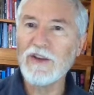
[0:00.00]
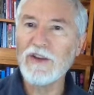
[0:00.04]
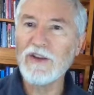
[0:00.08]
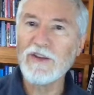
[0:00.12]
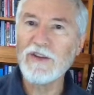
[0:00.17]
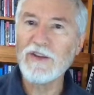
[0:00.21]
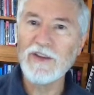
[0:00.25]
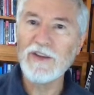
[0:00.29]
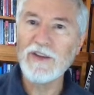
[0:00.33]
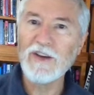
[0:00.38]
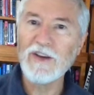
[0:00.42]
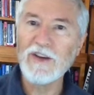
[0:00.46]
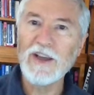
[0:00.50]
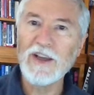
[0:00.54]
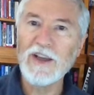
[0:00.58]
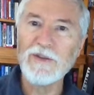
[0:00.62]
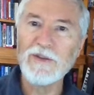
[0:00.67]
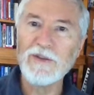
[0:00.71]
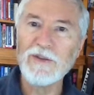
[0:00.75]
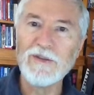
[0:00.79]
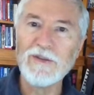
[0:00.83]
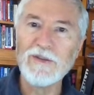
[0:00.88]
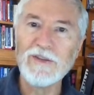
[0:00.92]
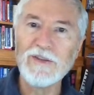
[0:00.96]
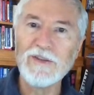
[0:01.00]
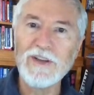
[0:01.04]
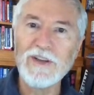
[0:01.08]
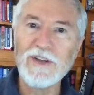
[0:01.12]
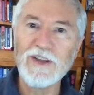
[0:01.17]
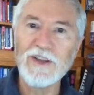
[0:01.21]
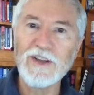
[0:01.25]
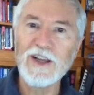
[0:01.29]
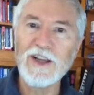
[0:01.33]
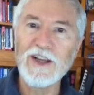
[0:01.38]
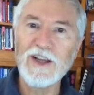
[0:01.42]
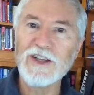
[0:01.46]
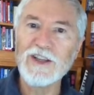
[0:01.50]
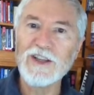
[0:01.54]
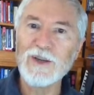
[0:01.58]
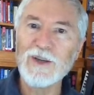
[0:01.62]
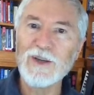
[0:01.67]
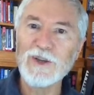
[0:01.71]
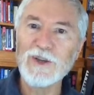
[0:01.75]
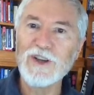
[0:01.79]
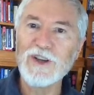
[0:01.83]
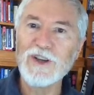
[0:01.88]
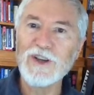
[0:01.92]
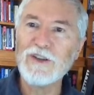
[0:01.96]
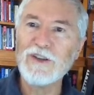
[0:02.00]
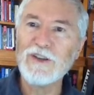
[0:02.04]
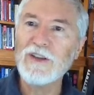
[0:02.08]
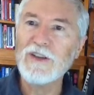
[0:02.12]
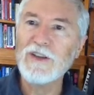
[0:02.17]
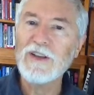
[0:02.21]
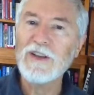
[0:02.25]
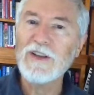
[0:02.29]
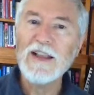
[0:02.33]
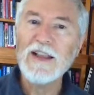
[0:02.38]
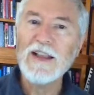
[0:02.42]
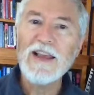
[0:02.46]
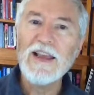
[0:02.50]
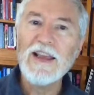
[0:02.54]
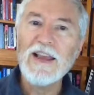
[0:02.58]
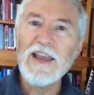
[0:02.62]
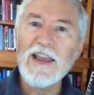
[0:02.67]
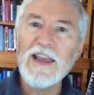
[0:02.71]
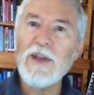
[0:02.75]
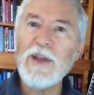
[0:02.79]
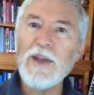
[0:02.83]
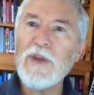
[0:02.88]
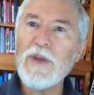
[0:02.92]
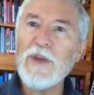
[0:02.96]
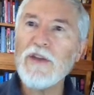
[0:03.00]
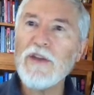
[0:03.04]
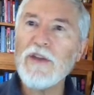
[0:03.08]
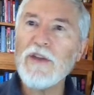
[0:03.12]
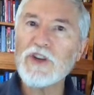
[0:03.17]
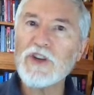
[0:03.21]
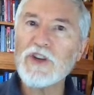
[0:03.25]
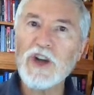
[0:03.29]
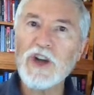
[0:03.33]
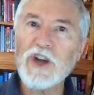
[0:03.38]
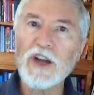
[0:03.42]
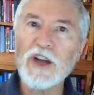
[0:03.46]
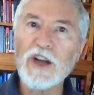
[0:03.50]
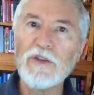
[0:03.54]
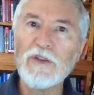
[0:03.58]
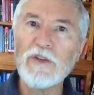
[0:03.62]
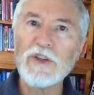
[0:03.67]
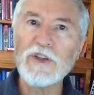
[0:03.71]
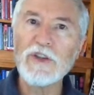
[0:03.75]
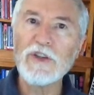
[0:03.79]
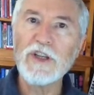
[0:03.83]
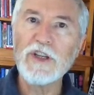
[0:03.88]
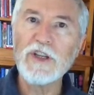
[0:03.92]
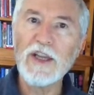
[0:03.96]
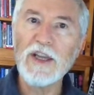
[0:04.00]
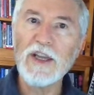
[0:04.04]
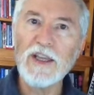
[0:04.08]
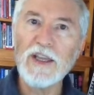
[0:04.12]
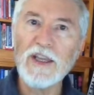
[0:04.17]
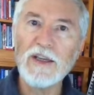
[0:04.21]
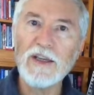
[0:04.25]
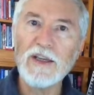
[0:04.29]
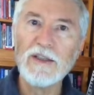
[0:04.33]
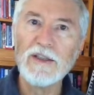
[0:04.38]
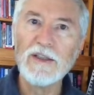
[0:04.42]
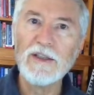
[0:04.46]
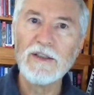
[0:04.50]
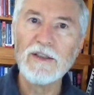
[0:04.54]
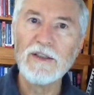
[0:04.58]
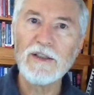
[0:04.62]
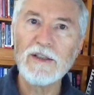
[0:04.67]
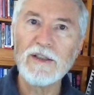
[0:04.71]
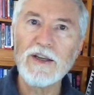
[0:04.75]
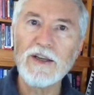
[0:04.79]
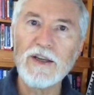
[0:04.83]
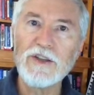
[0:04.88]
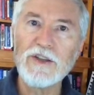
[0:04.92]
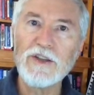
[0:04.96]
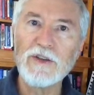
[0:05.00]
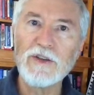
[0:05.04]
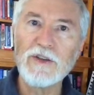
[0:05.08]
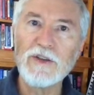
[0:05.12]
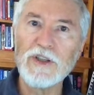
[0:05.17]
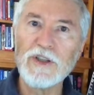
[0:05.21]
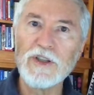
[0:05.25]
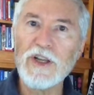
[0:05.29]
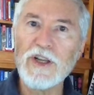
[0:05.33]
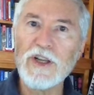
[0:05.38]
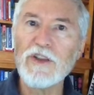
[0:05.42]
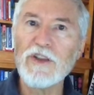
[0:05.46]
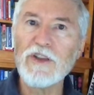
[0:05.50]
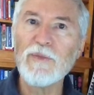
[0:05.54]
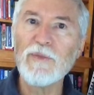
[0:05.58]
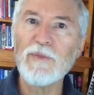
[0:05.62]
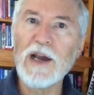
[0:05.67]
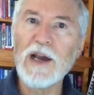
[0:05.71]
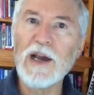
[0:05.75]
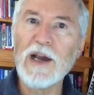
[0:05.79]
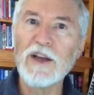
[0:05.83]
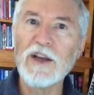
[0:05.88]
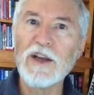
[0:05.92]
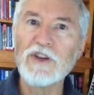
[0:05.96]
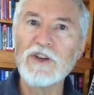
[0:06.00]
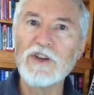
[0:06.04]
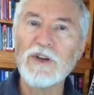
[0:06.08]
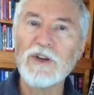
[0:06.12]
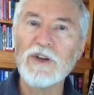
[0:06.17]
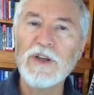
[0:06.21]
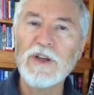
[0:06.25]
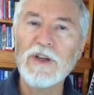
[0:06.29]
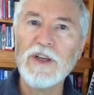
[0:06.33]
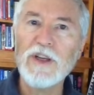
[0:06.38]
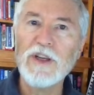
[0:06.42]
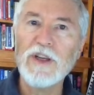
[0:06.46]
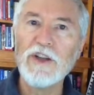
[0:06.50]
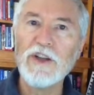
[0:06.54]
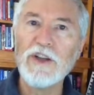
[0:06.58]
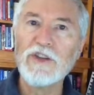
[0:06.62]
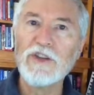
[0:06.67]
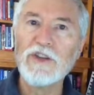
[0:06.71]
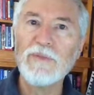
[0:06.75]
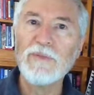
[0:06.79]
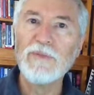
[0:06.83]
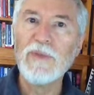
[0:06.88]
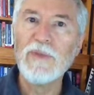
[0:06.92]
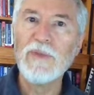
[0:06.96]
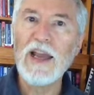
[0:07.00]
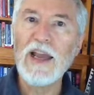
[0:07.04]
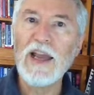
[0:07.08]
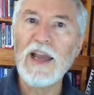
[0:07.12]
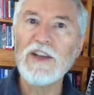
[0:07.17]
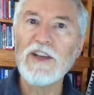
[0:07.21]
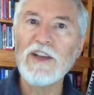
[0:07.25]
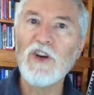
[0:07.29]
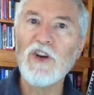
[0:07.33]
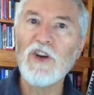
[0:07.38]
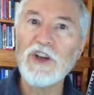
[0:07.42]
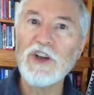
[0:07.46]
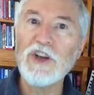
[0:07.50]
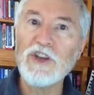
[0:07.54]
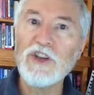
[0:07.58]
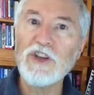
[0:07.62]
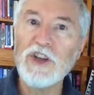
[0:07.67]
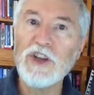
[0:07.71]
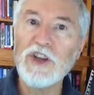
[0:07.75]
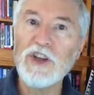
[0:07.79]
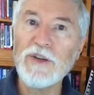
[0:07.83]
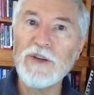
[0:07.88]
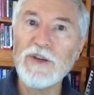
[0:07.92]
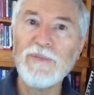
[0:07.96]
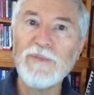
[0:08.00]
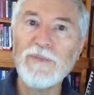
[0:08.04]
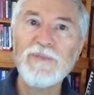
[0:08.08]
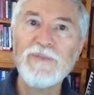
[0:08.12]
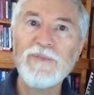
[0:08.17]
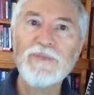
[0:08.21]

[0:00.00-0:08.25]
the thing I had in the last episode. Here we have a chart of today. Okay, so it's the 10th of March. It's 8:19.